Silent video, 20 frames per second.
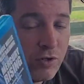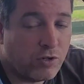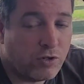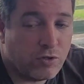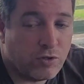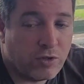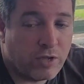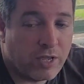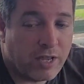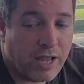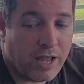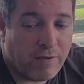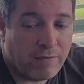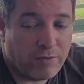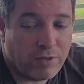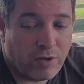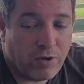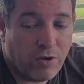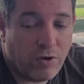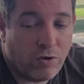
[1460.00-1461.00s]
he's looking
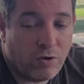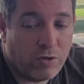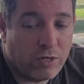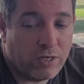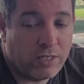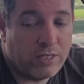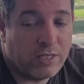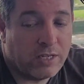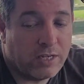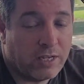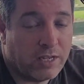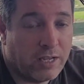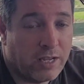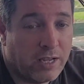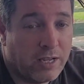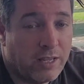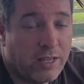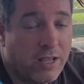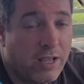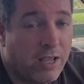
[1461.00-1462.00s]
after an autistic
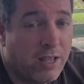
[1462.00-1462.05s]
kid